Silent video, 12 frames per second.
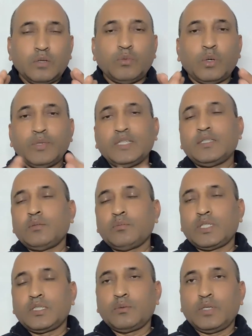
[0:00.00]
A
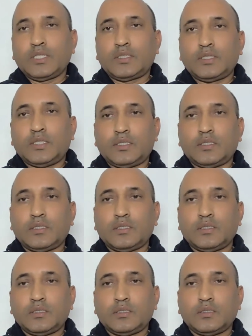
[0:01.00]
momentum investor
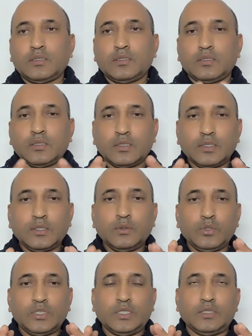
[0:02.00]

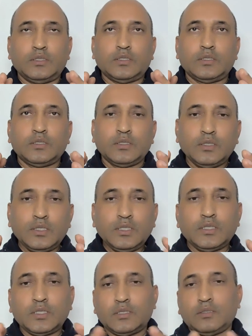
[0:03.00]
uses
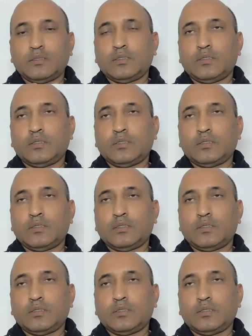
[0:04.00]
this